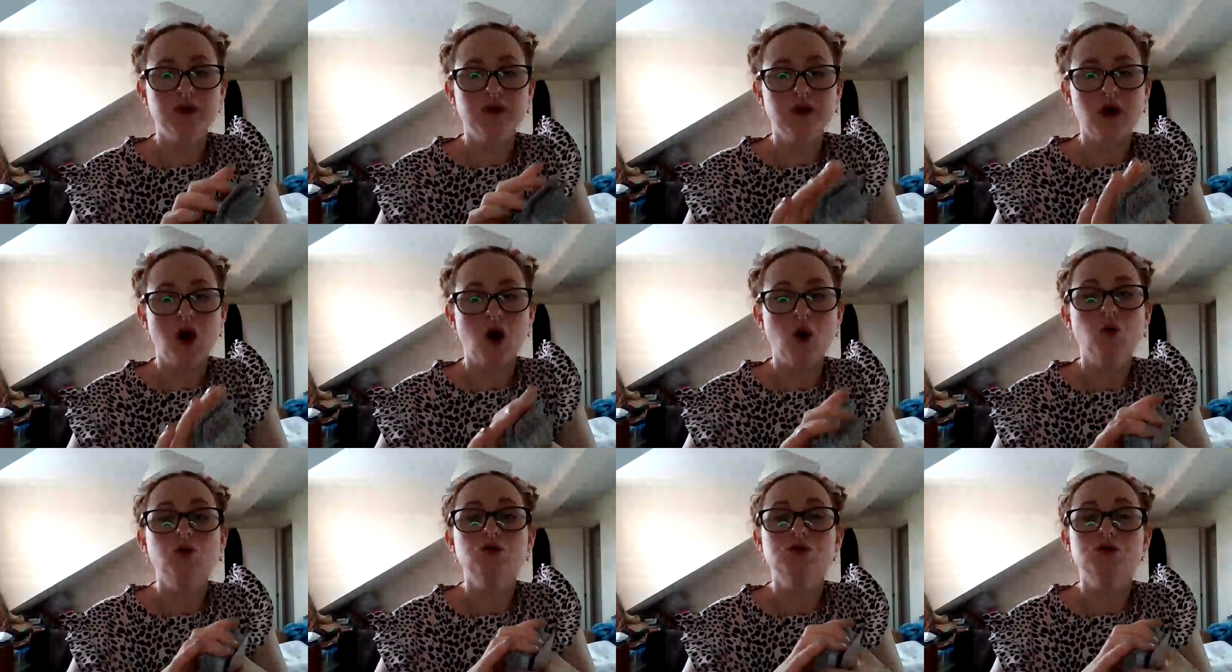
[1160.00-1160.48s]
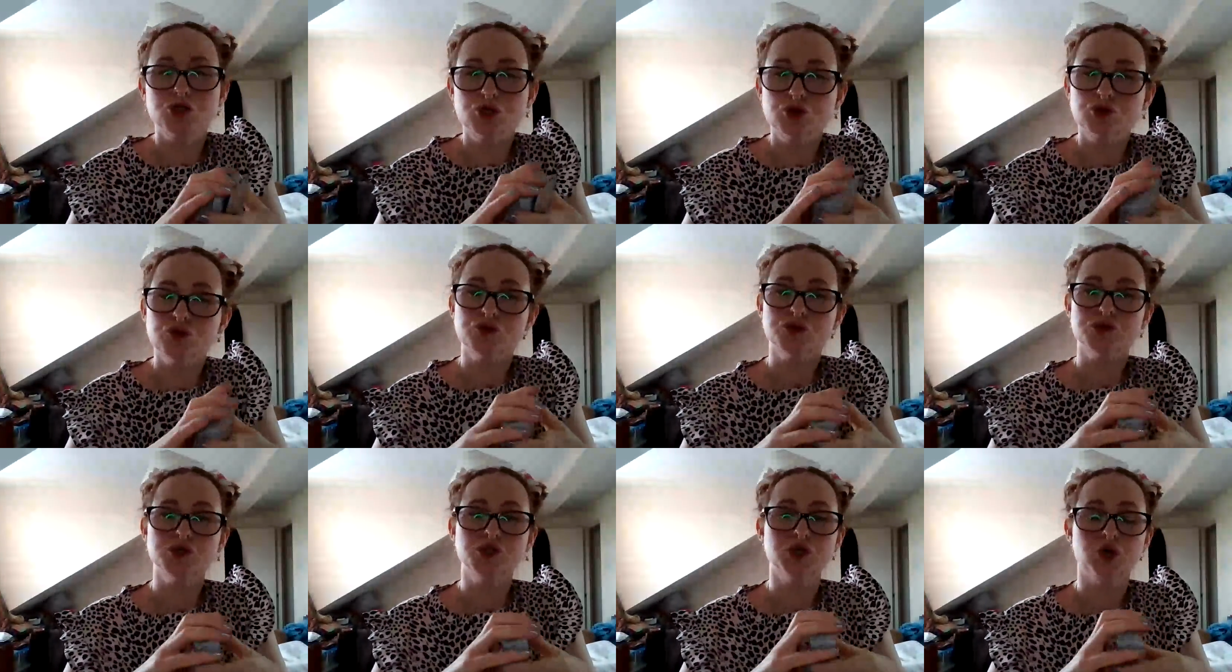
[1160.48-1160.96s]
old
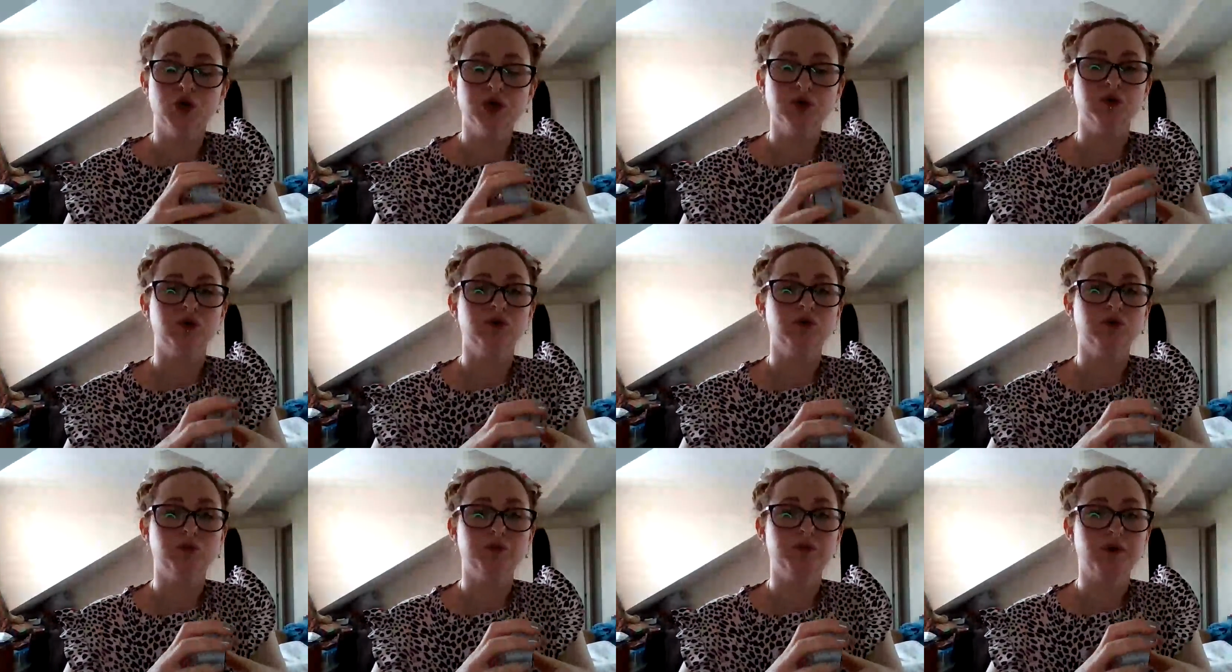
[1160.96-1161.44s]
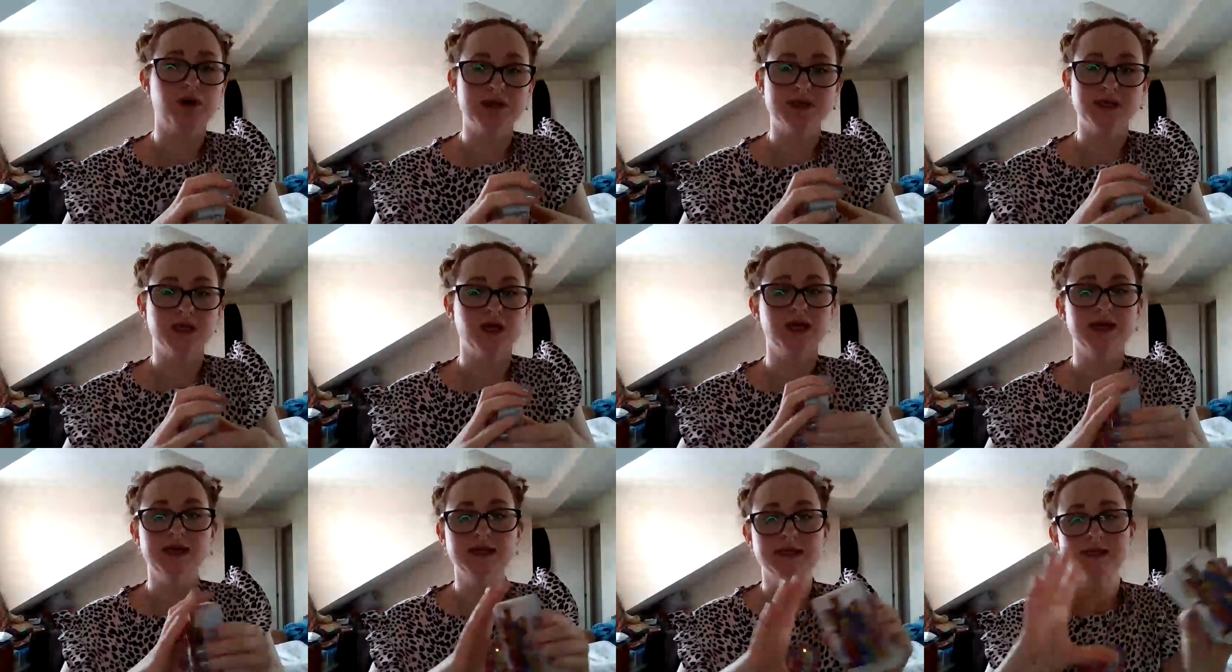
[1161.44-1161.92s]
school style
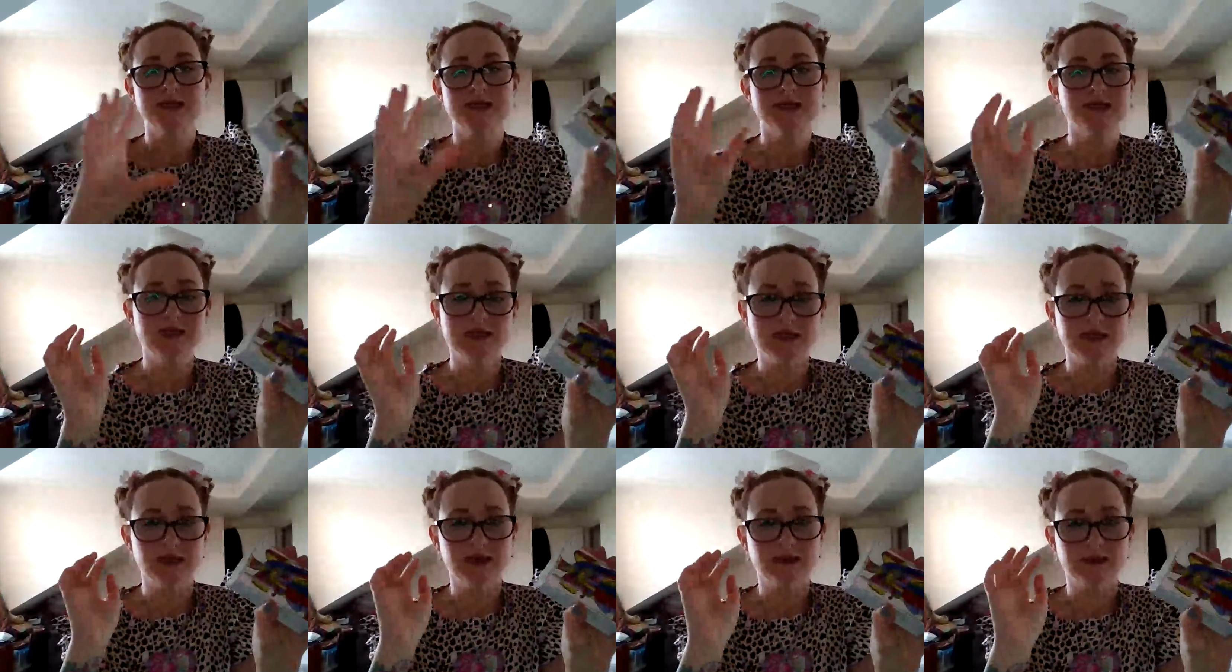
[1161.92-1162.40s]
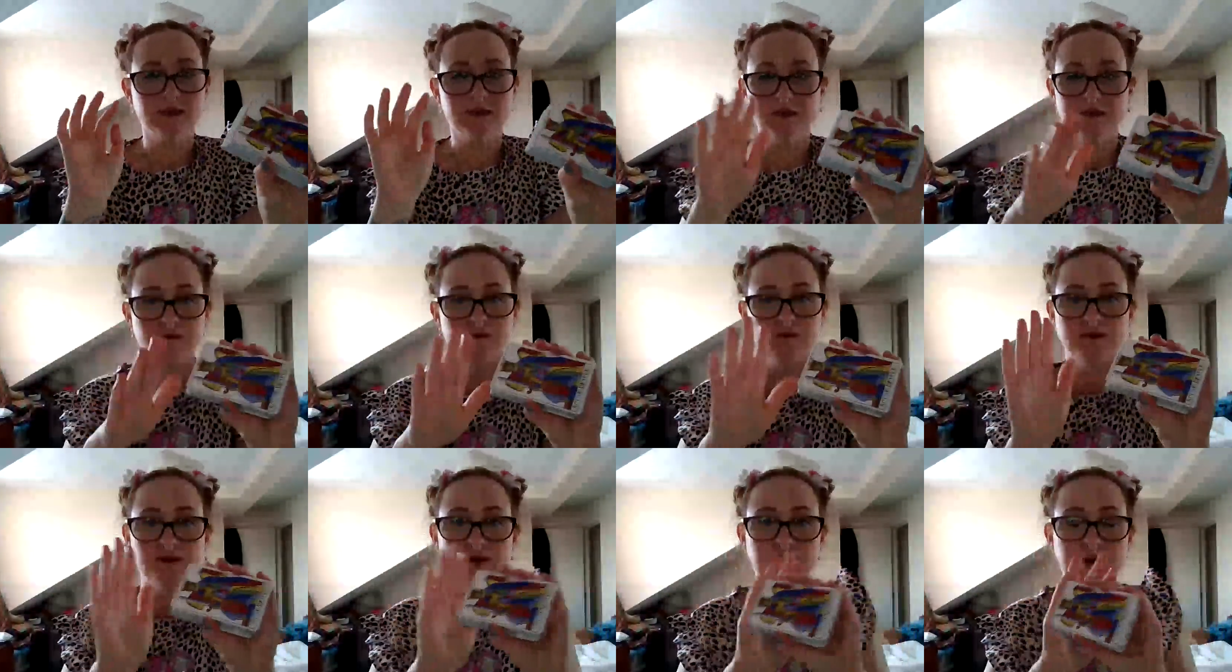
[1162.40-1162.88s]
Marseilles. This is
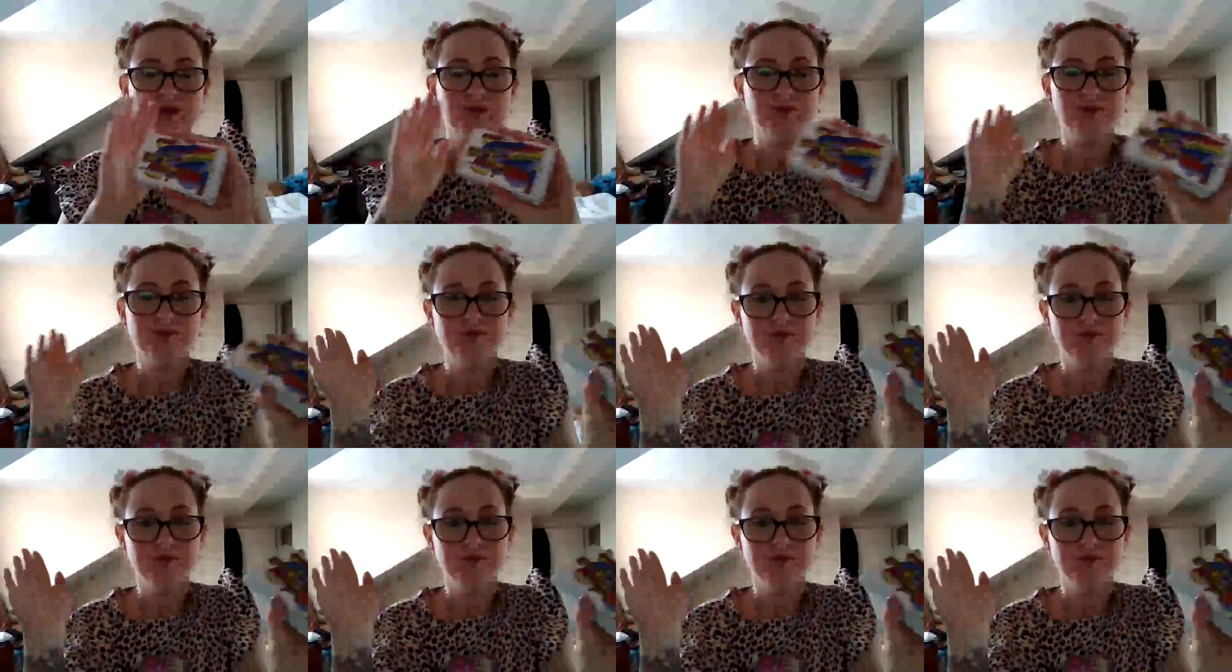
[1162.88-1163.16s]
it.